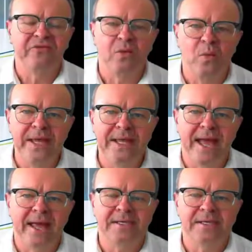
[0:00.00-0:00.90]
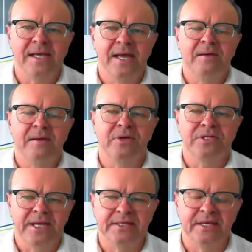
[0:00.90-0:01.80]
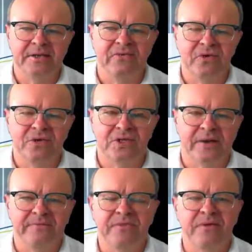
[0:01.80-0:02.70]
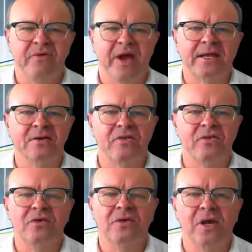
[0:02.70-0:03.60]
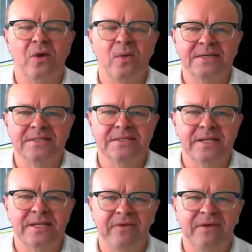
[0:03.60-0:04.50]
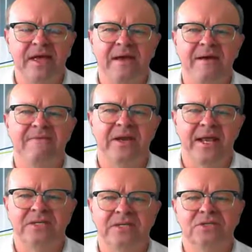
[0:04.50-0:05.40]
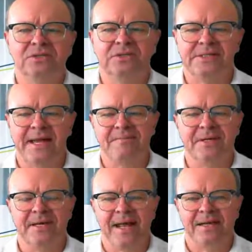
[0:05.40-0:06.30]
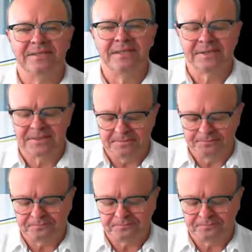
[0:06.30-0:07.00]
for Week 8, Predicting the Future, for Act 13017, Financial Statement Analysis.